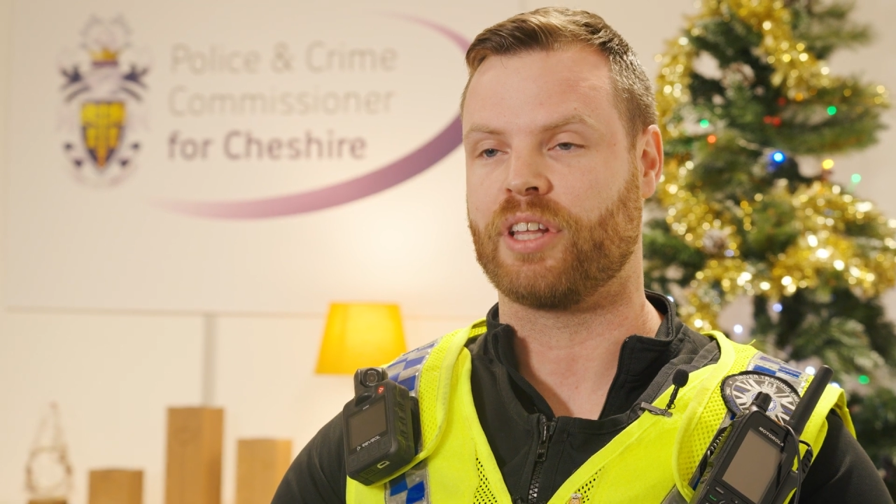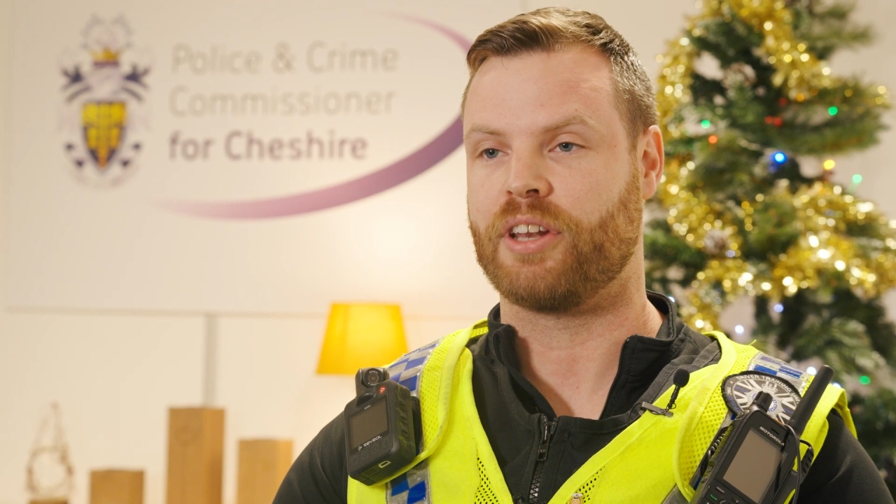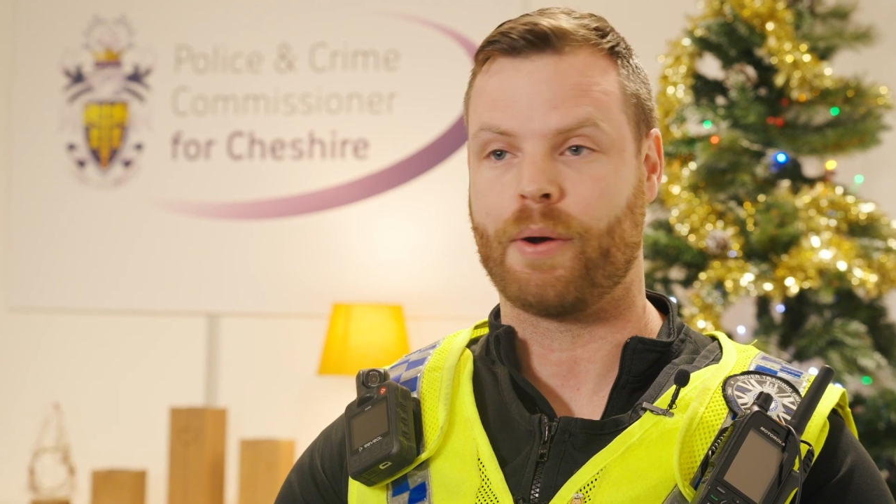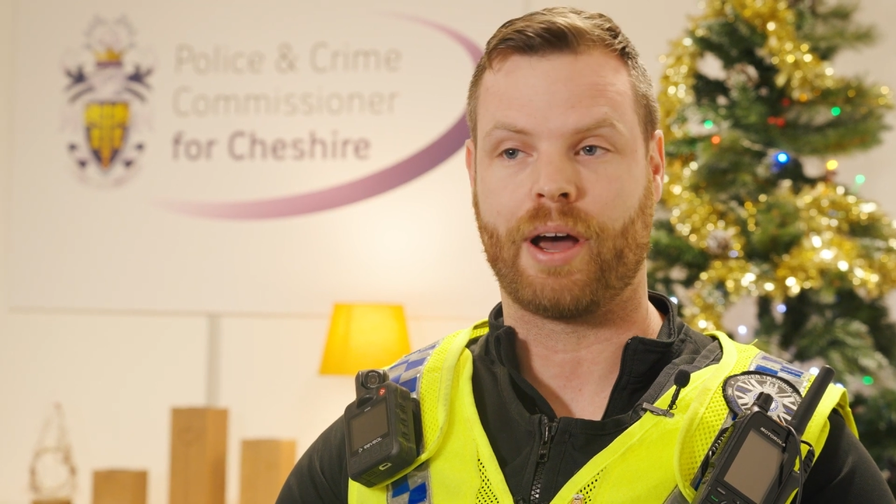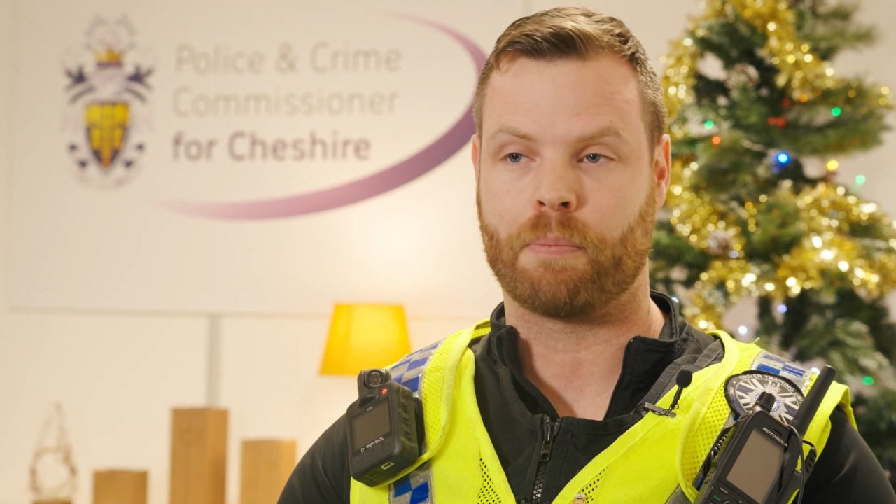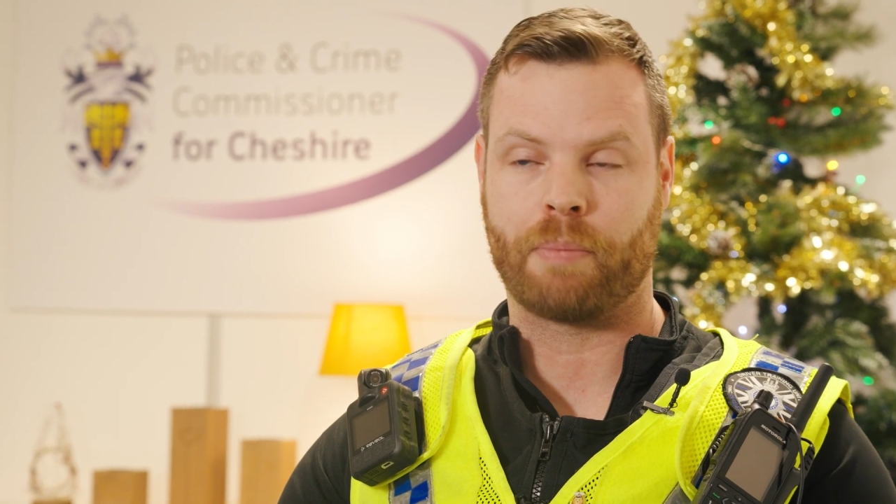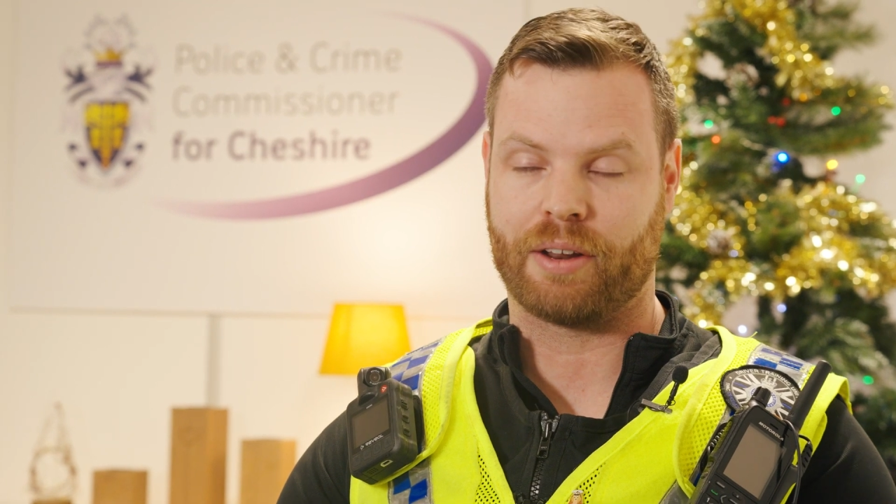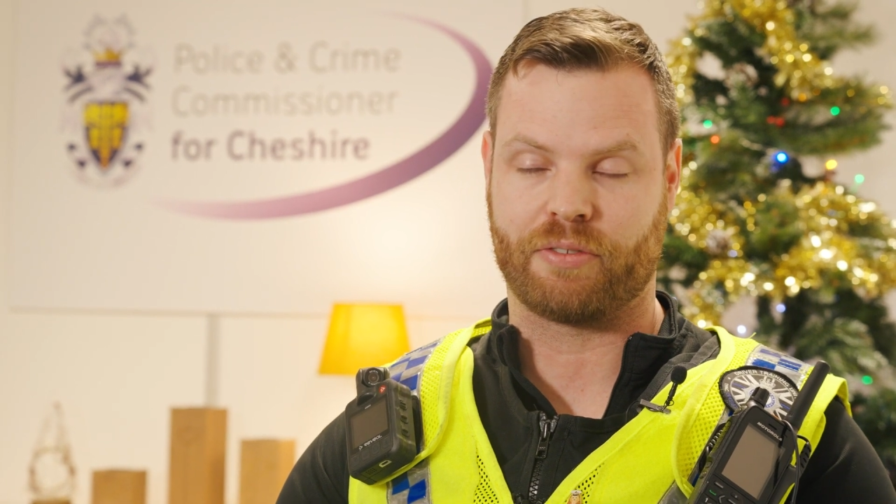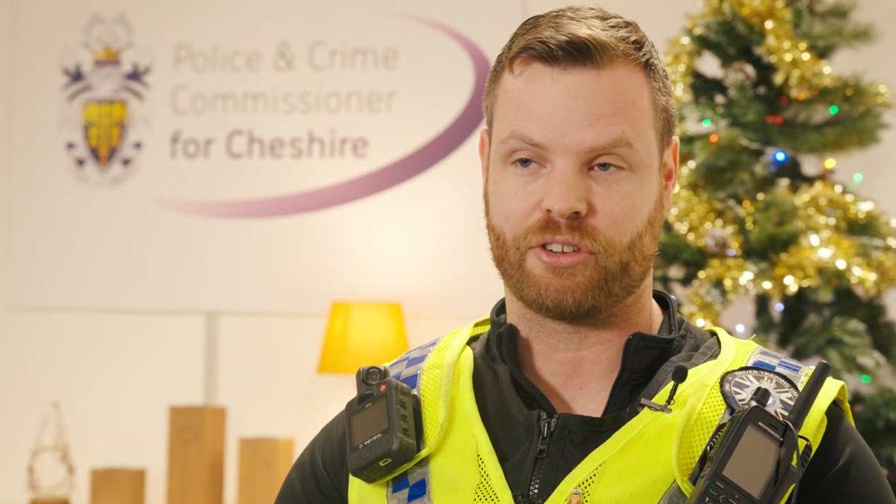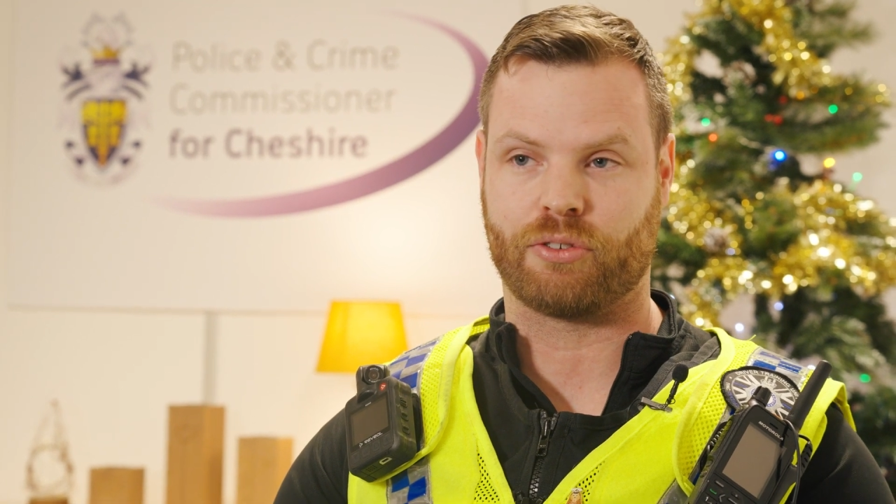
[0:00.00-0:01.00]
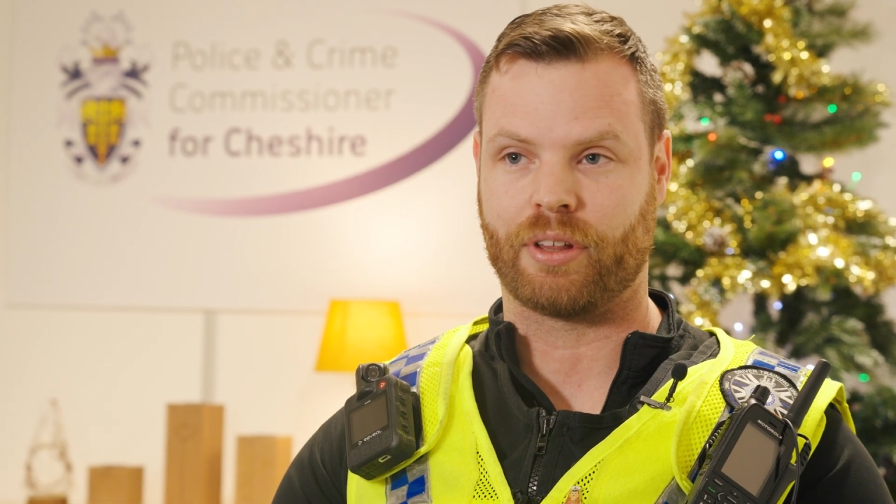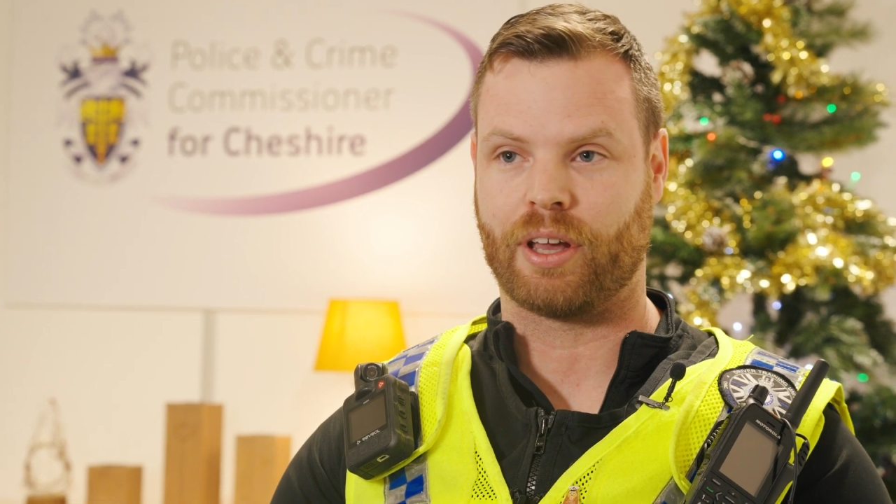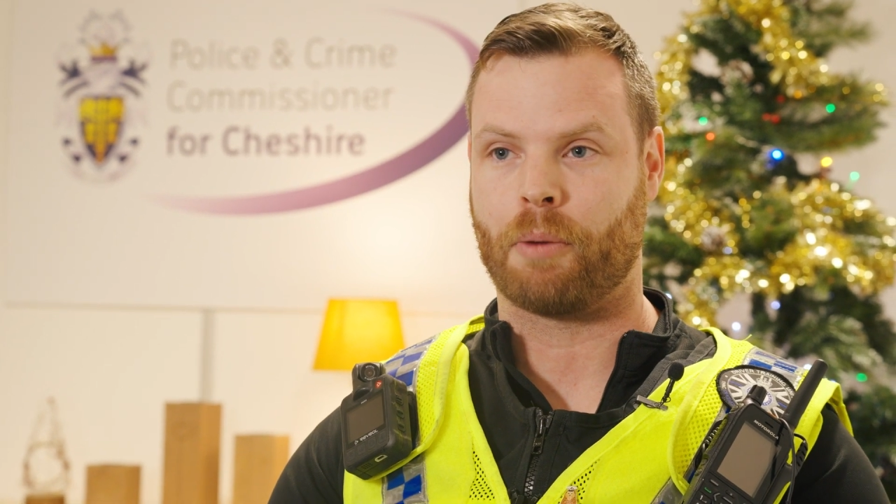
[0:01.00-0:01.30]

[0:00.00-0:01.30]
they know how beneficial they